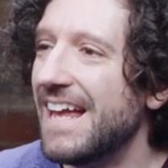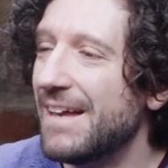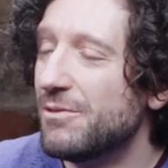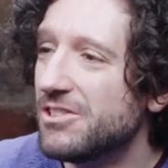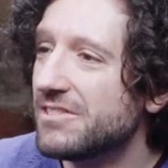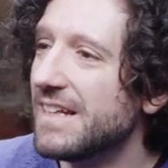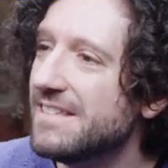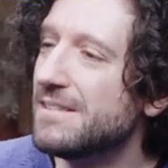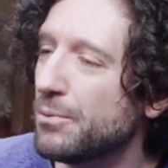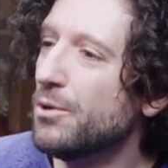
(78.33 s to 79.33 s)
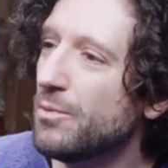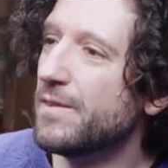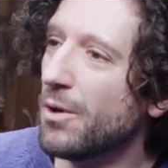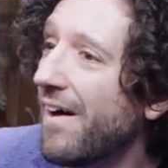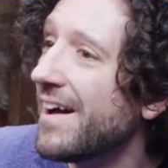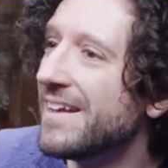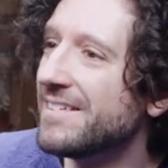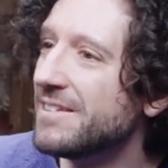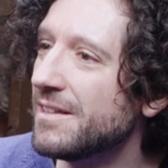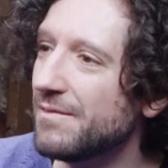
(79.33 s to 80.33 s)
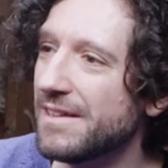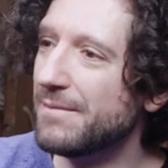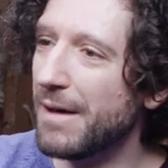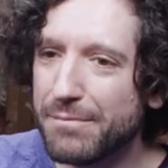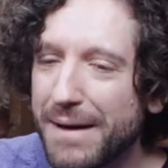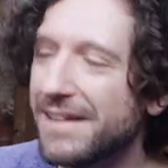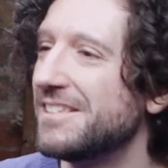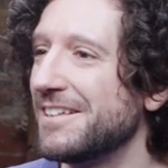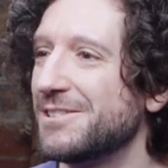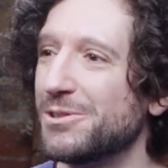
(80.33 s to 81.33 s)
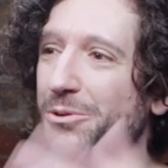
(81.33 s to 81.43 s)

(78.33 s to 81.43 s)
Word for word: it was just easy to prove with your eyes. You didn't even need mathematics